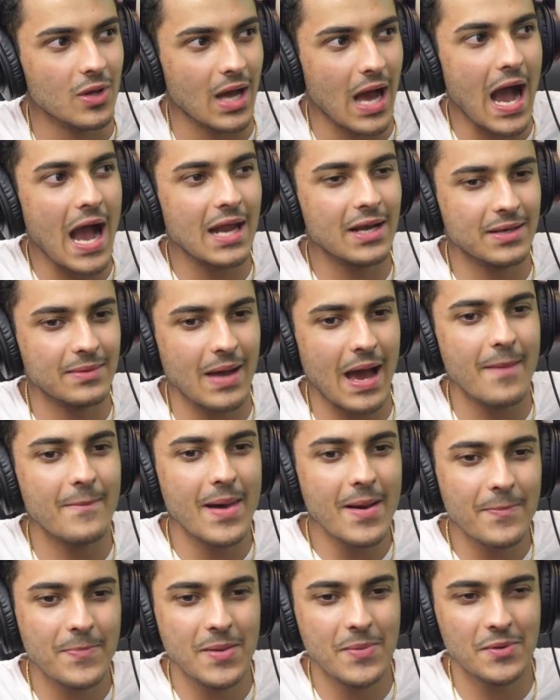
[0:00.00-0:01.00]
I
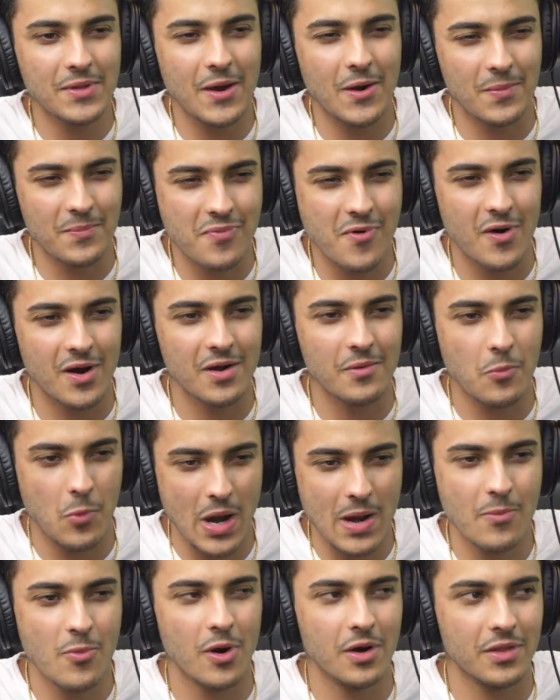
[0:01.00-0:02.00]
met people that are important
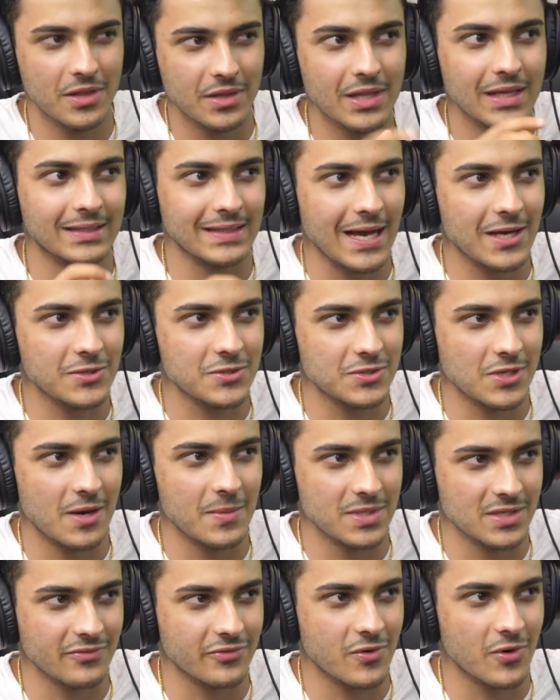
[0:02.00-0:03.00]
way more than like the actual
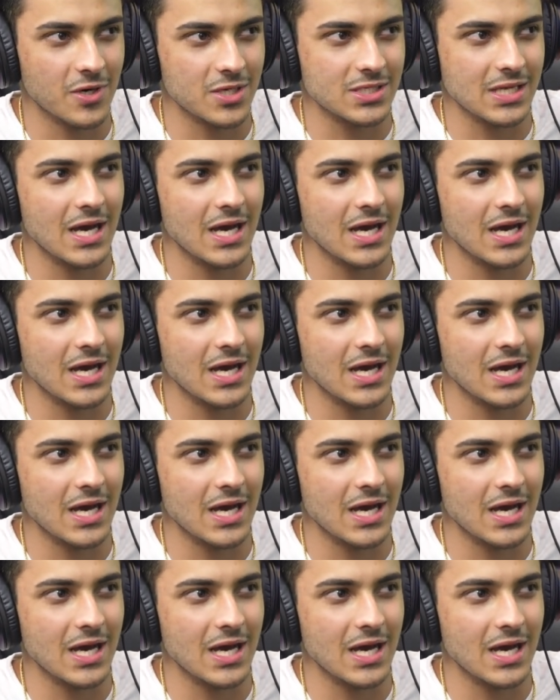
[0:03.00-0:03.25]
zombies, of course.